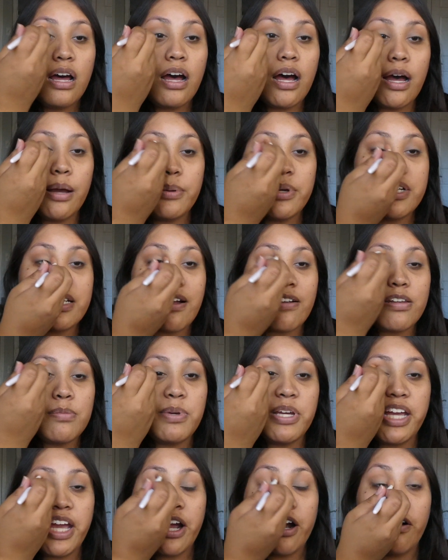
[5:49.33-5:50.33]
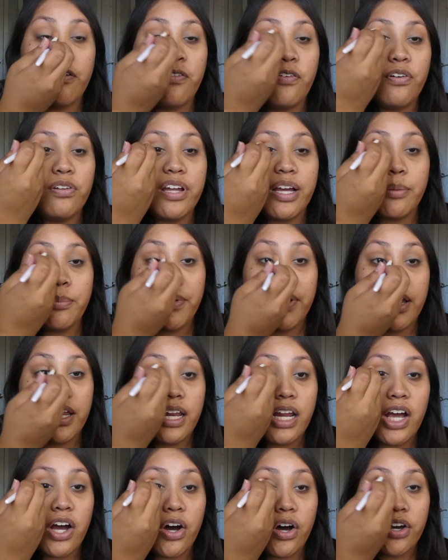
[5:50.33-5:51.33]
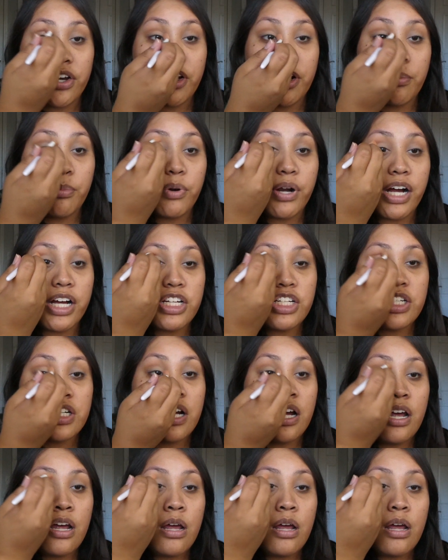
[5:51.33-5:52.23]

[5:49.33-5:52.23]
You just have to be careful like putting it on your brush,